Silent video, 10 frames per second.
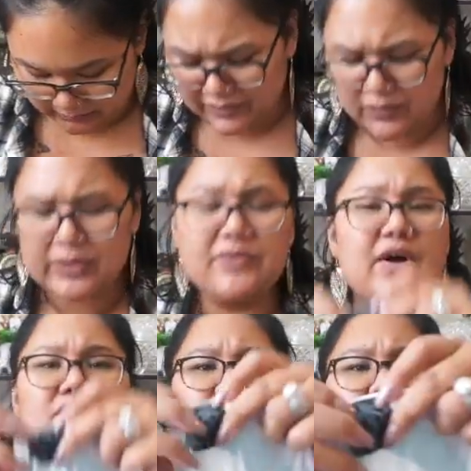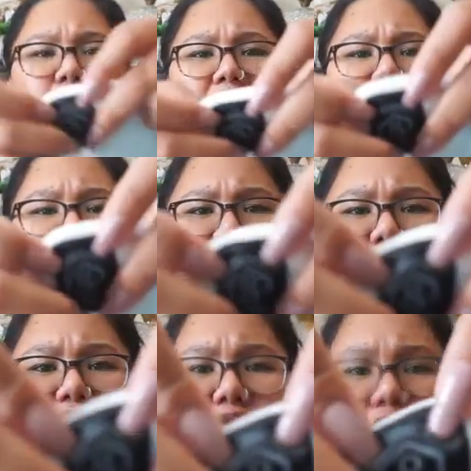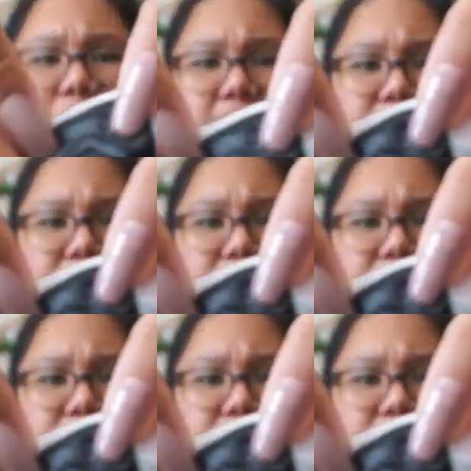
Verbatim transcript: I've only found this brand once before but